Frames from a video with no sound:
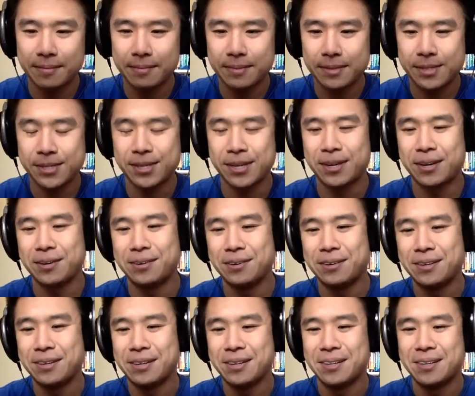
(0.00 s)
So
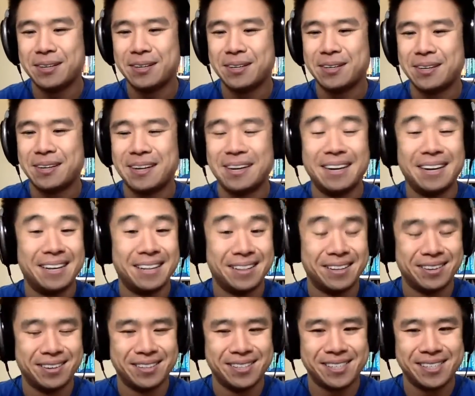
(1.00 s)

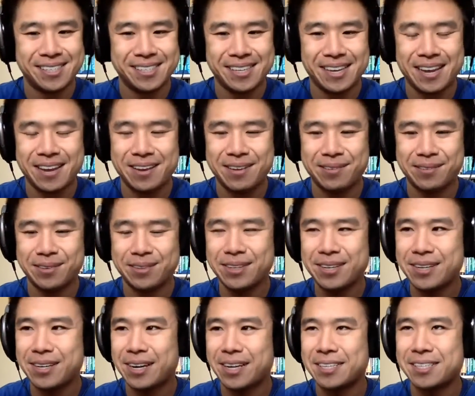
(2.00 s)
There's a
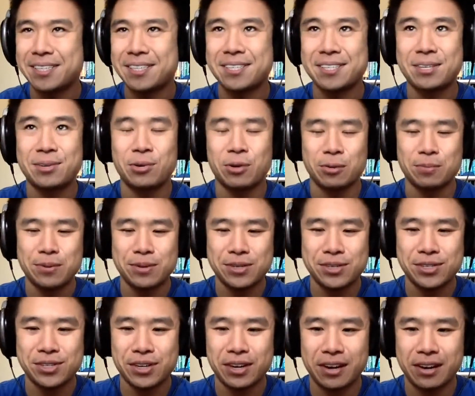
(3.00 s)
really nice
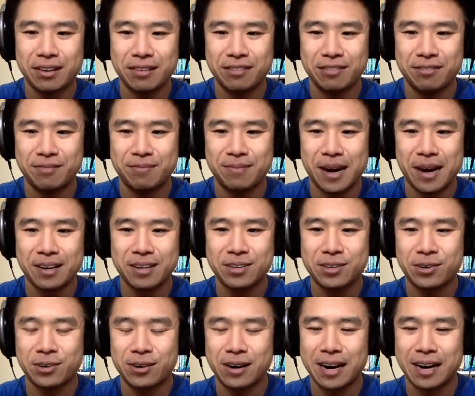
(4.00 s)
corpus of Bach
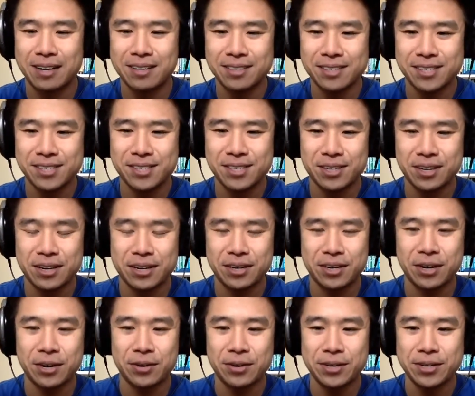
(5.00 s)
chorales
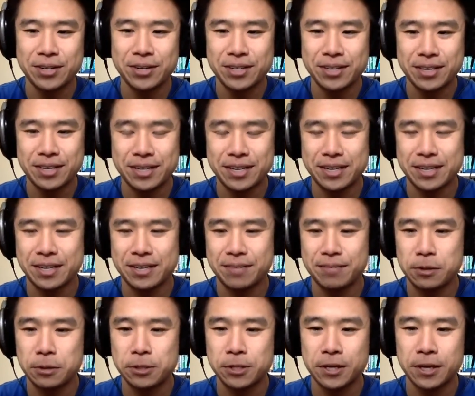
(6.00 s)
encoded in
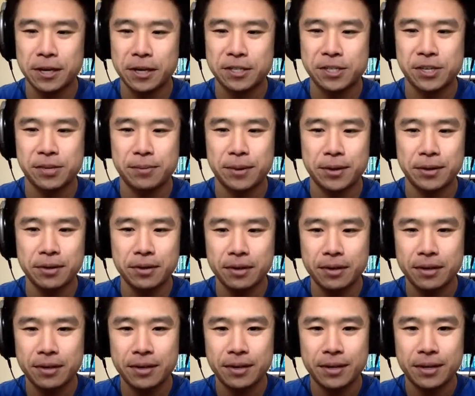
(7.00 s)
music XML.
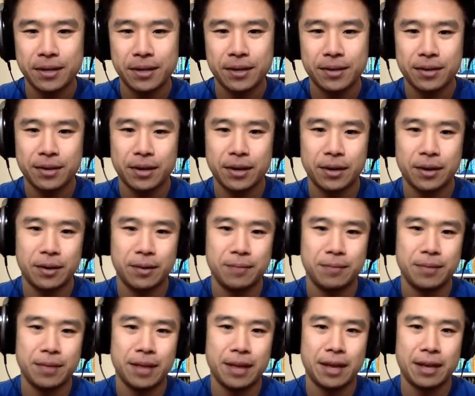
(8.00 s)

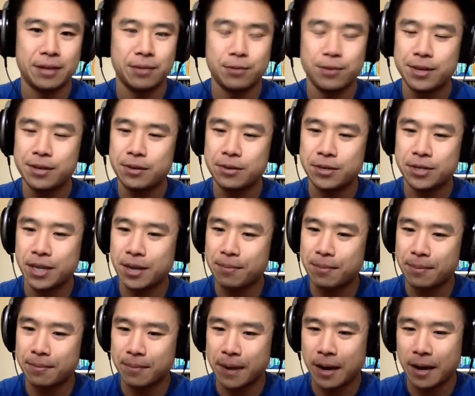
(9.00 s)
And we used a
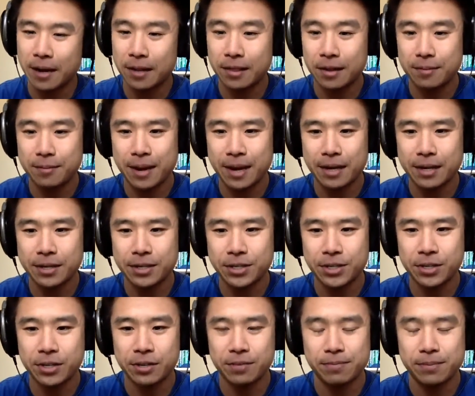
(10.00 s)
Python
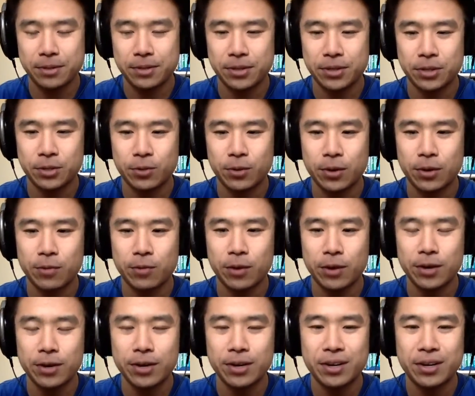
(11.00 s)
package called
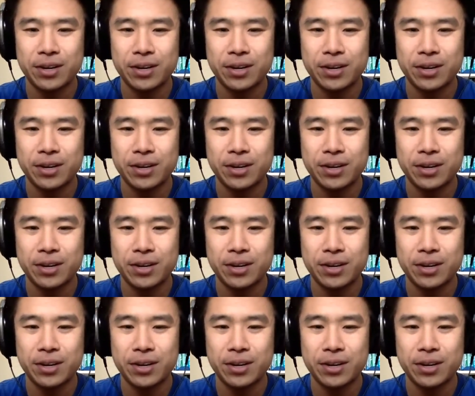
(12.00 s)
Music21,